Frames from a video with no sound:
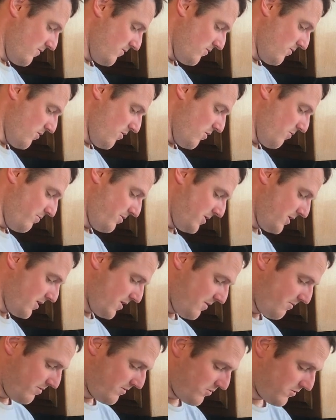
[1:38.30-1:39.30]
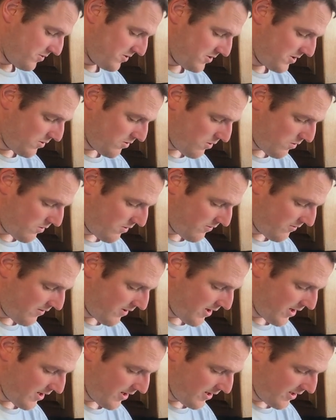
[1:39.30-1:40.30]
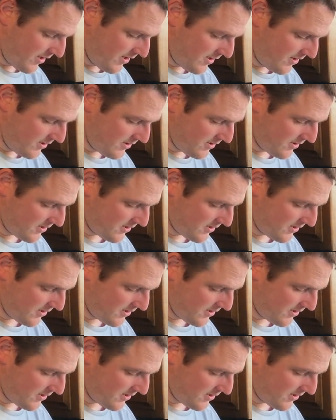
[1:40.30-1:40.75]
open it up and we'll see what we find.